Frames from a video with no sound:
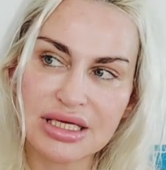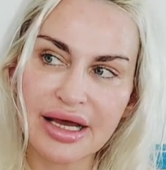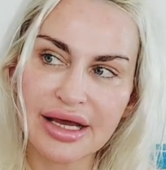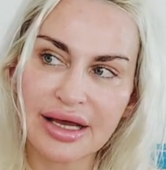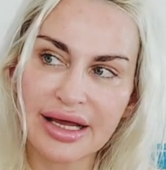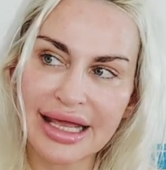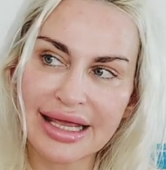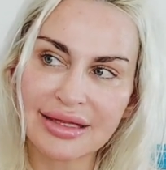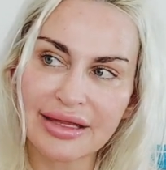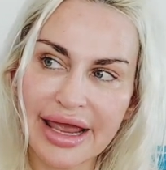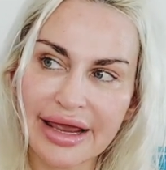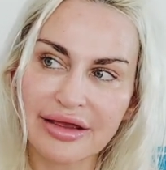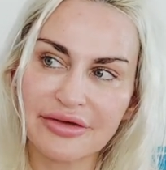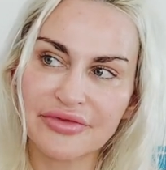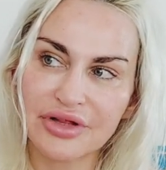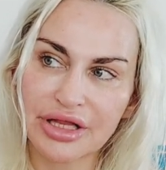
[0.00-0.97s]
a
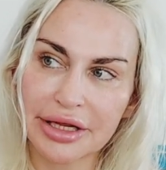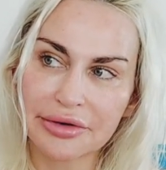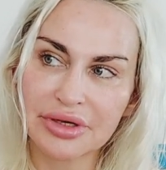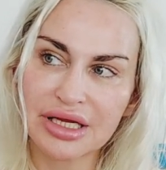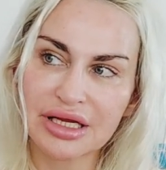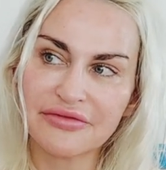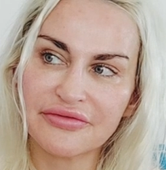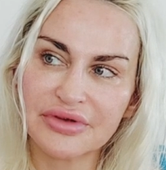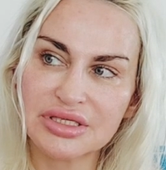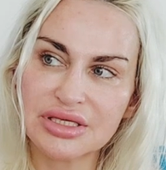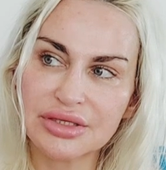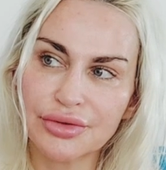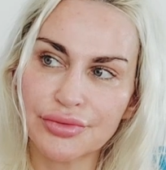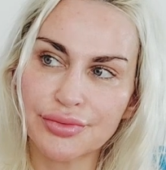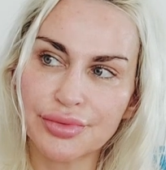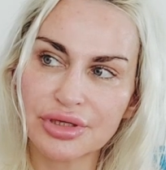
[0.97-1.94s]
lack of clarity if it's a
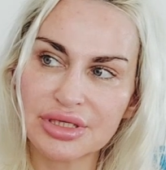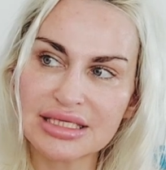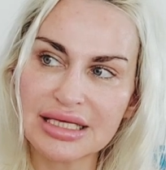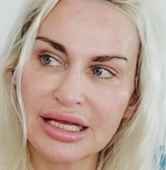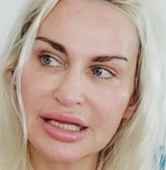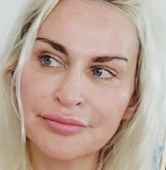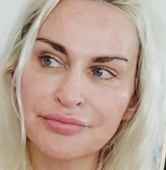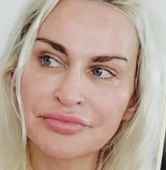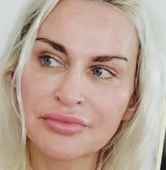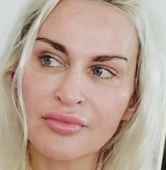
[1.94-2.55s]
new person.